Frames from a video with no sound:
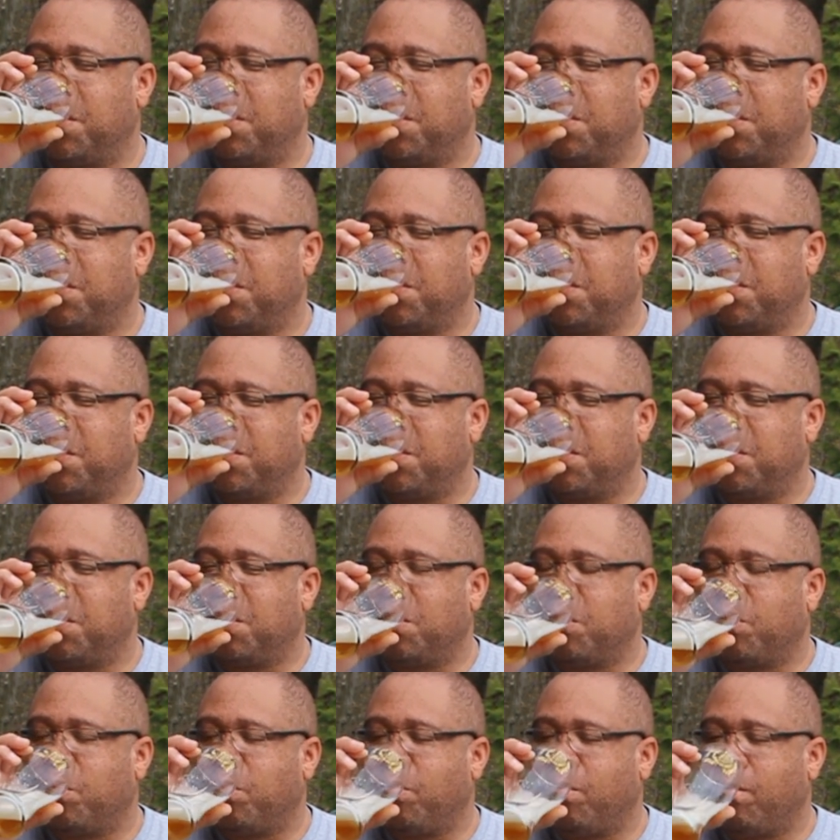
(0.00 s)

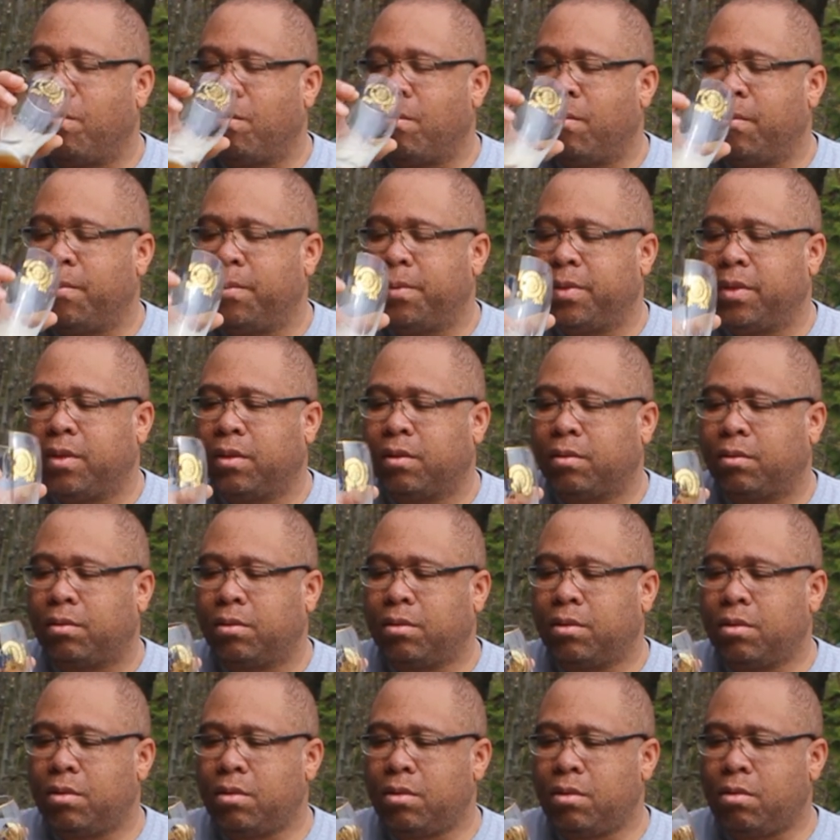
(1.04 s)

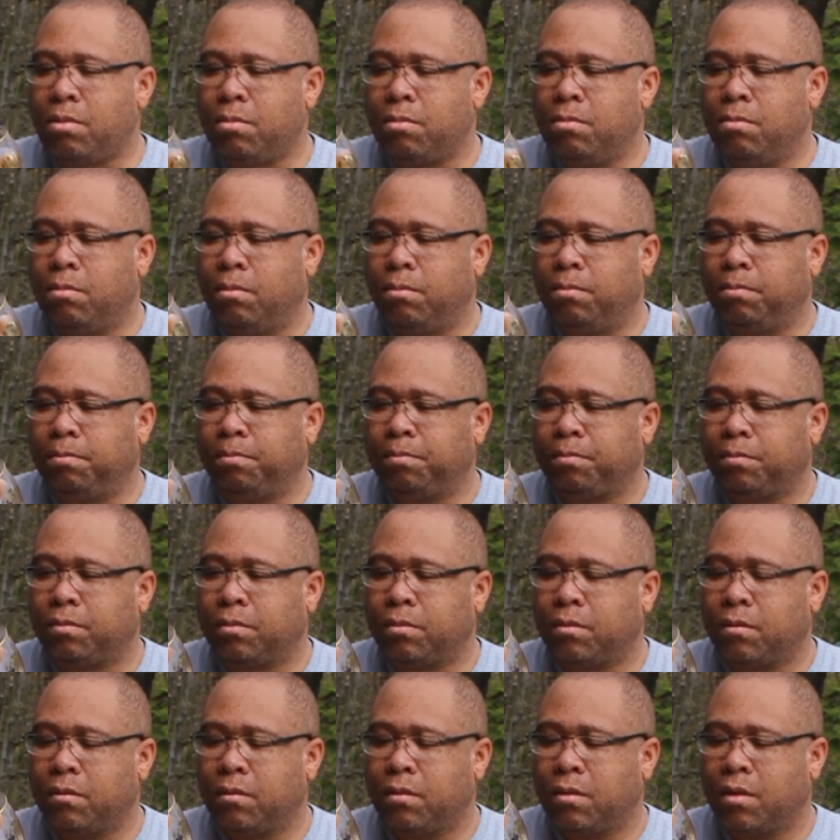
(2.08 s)

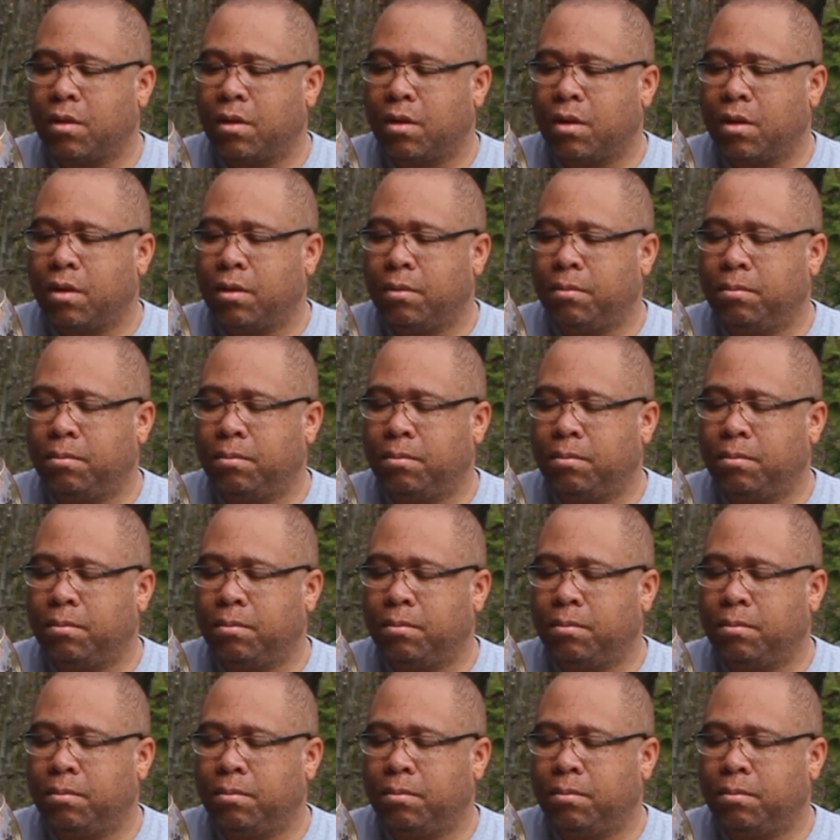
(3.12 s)
[no speech]